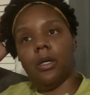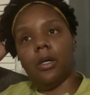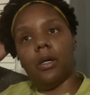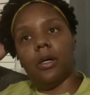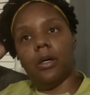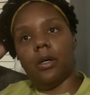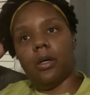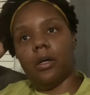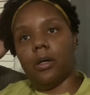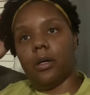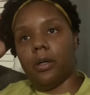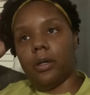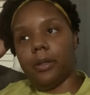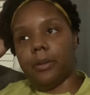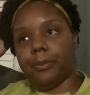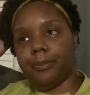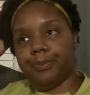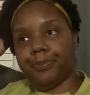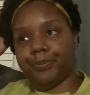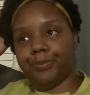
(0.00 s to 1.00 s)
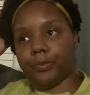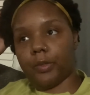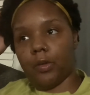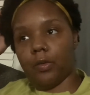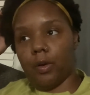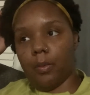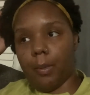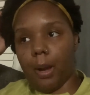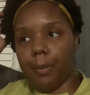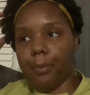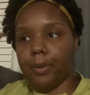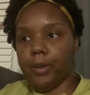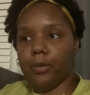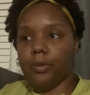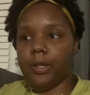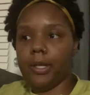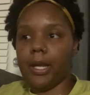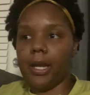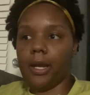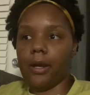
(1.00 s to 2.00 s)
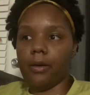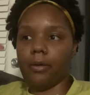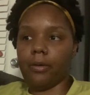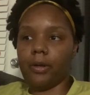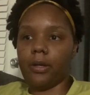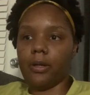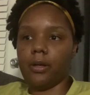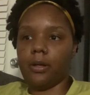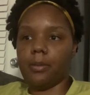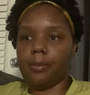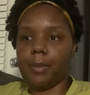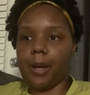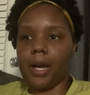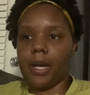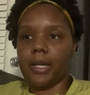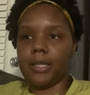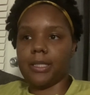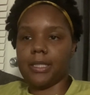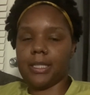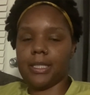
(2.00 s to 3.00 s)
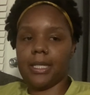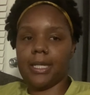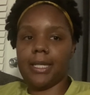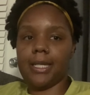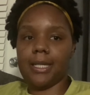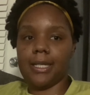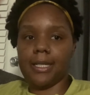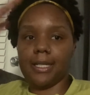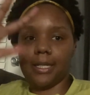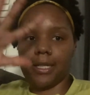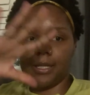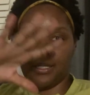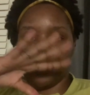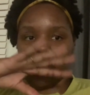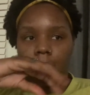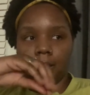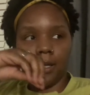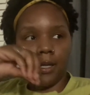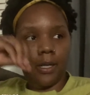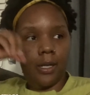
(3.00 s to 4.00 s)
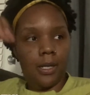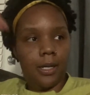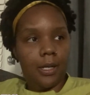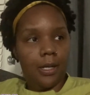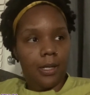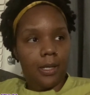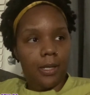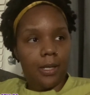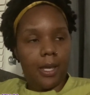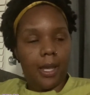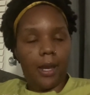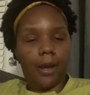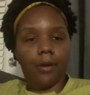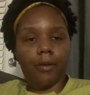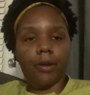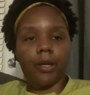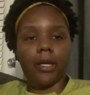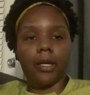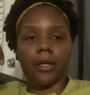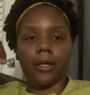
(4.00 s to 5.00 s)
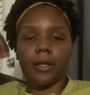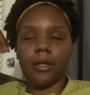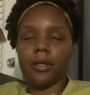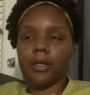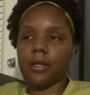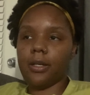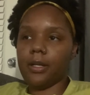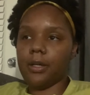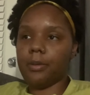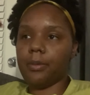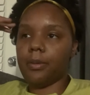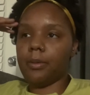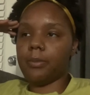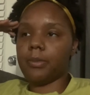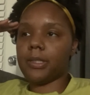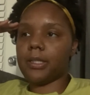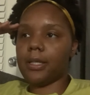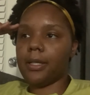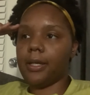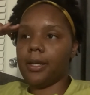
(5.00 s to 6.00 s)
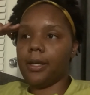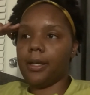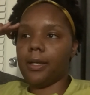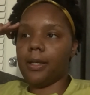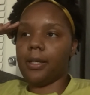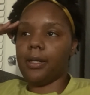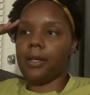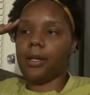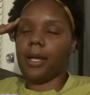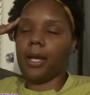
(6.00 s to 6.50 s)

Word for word: uh for my beauty area my zen area, you know what I'm saying?